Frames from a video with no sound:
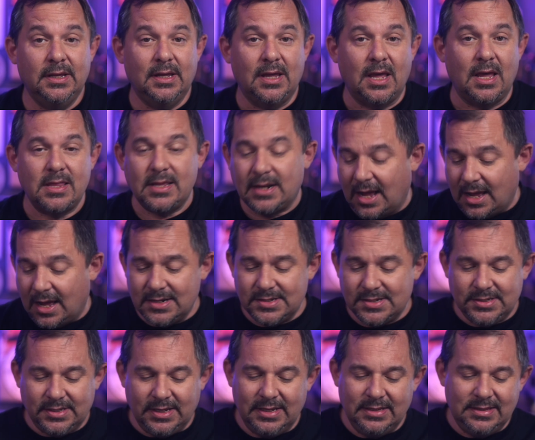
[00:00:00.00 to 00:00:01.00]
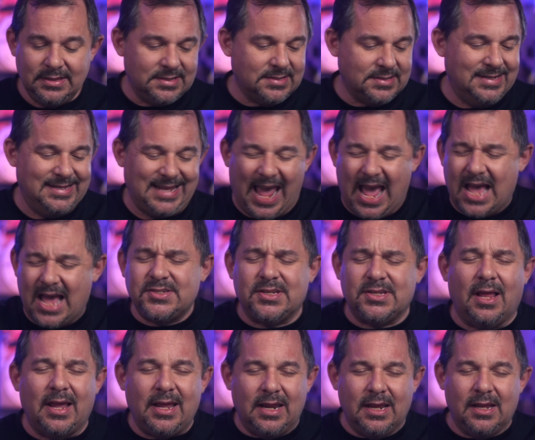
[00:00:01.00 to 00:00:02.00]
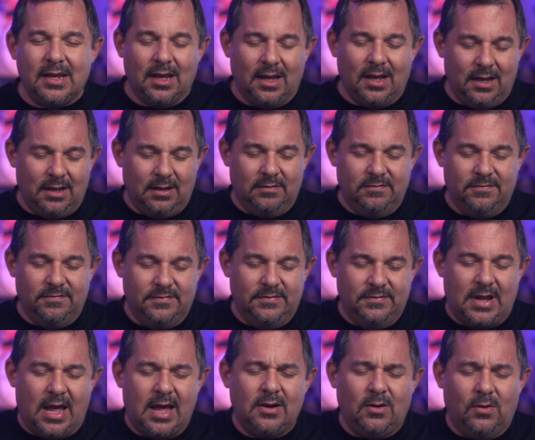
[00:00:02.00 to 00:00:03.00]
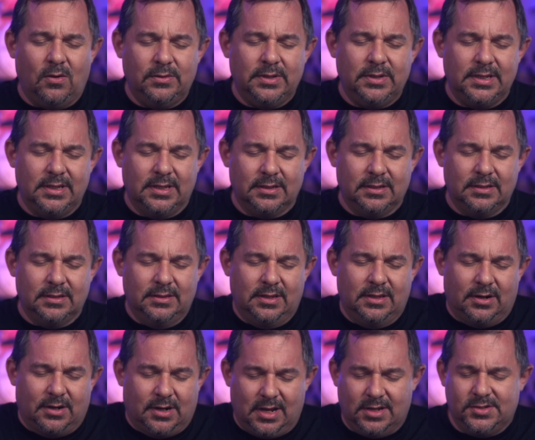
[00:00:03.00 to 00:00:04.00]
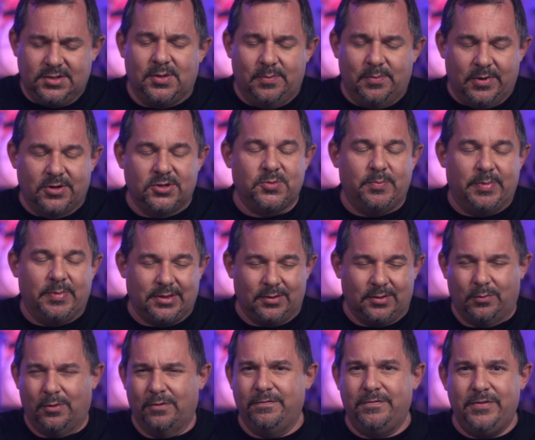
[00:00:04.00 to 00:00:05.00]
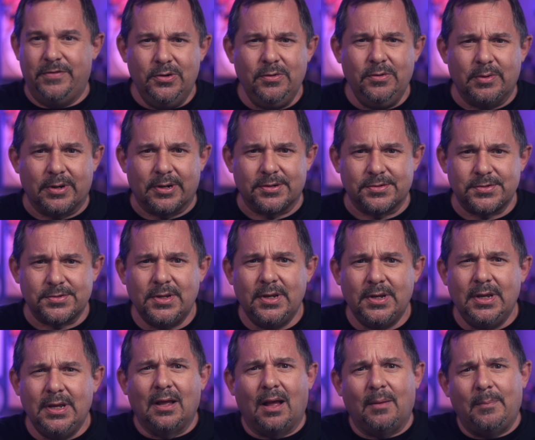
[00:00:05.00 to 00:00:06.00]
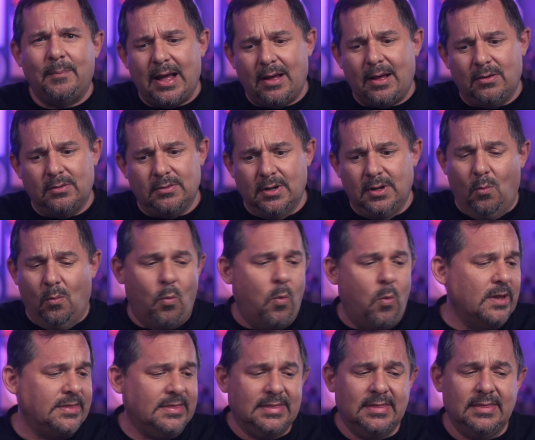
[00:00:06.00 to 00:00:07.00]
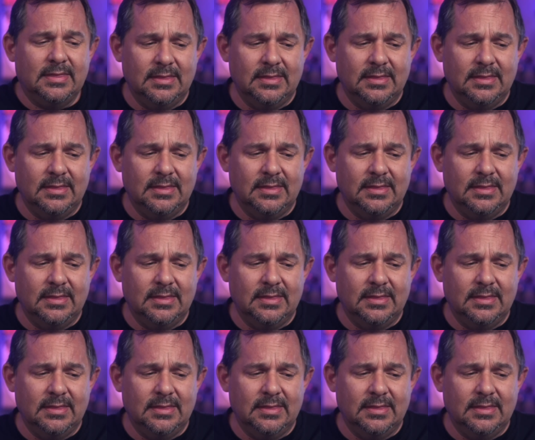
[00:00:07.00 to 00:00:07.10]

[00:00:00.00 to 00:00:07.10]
and then honestly, this gaslighting of not only their customers, but the reviewers about what